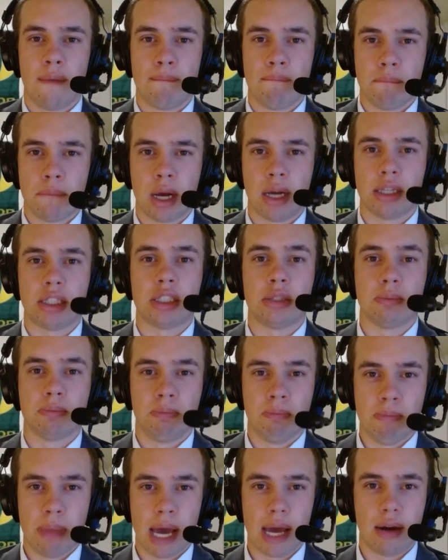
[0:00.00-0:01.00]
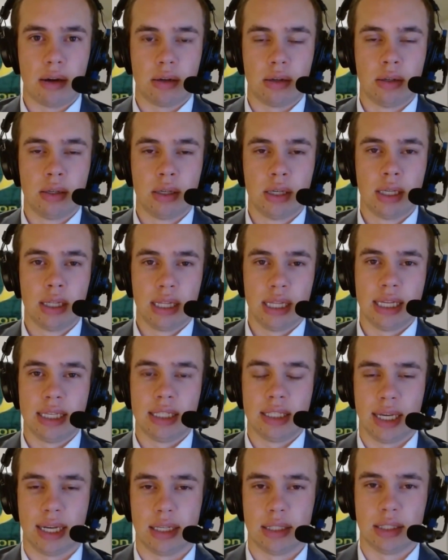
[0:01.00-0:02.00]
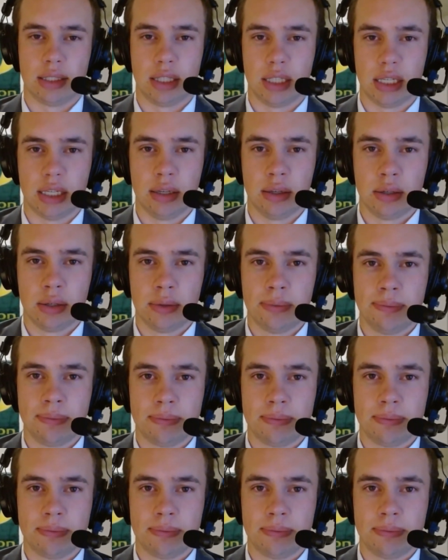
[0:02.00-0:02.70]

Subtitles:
much better than Tennessee,